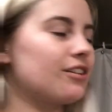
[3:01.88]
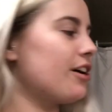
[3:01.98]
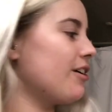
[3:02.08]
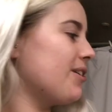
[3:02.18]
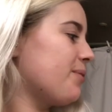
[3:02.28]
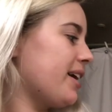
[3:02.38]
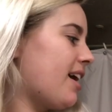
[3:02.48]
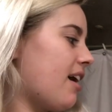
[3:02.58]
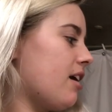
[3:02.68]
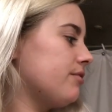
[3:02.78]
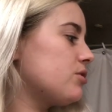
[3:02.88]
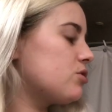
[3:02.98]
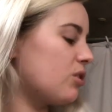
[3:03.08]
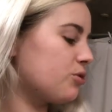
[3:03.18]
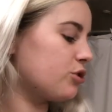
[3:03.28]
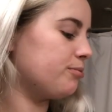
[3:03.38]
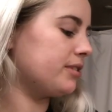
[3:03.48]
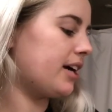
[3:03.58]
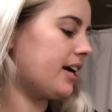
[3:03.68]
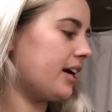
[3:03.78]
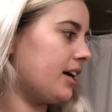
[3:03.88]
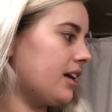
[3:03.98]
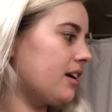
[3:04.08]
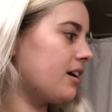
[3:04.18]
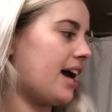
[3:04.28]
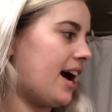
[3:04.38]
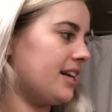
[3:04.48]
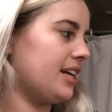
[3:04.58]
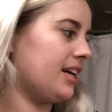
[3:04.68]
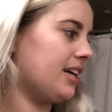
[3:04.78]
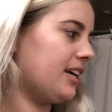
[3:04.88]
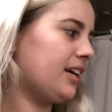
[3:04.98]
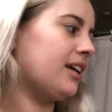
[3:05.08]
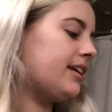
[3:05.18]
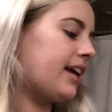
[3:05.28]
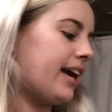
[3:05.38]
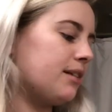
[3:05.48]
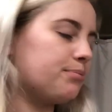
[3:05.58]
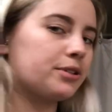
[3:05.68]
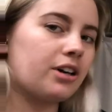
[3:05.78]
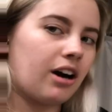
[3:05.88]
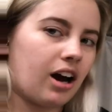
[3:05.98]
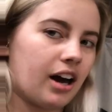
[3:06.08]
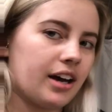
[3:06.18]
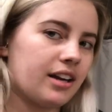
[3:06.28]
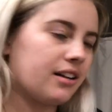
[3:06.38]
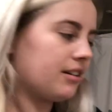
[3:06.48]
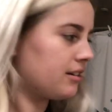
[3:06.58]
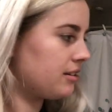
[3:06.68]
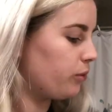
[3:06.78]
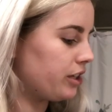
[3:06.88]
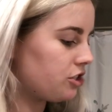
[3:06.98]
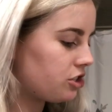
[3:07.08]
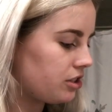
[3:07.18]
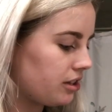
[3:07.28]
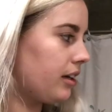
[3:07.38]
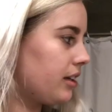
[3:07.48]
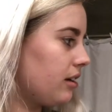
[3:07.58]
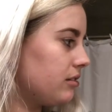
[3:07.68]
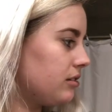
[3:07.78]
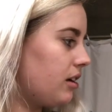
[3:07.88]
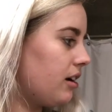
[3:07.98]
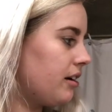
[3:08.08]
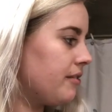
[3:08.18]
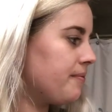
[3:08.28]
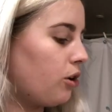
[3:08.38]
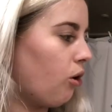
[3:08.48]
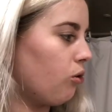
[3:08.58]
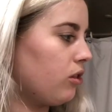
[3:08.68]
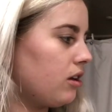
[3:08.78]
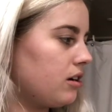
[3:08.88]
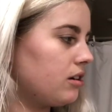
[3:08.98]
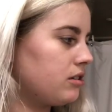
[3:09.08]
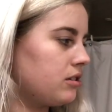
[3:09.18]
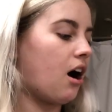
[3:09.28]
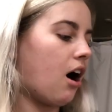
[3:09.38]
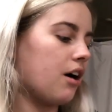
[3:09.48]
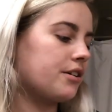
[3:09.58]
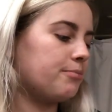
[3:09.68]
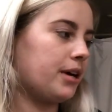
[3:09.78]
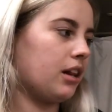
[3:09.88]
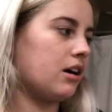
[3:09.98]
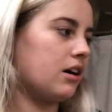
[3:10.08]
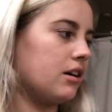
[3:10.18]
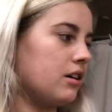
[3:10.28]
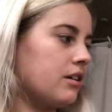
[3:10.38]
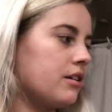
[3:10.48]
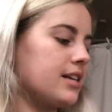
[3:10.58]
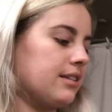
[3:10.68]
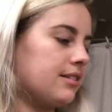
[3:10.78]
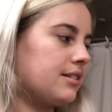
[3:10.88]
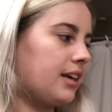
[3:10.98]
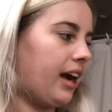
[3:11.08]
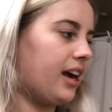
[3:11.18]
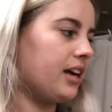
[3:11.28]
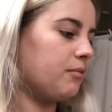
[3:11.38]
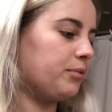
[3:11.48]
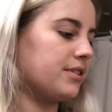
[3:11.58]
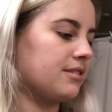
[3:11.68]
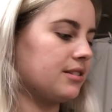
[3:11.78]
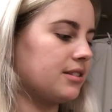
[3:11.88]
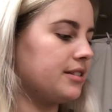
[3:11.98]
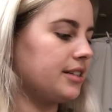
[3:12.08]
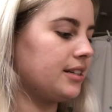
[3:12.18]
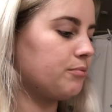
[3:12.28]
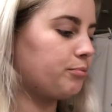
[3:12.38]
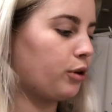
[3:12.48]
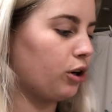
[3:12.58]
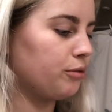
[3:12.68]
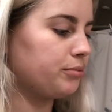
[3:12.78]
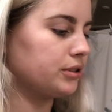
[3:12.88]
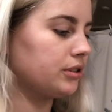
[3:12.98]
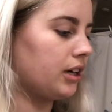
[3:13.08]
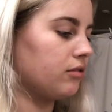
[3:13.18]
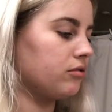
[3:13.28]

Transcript: row, we have Social Blade, Daddy, Cape Cod, which like that a lot. Cola, Acapella, Escape is this deep purple. I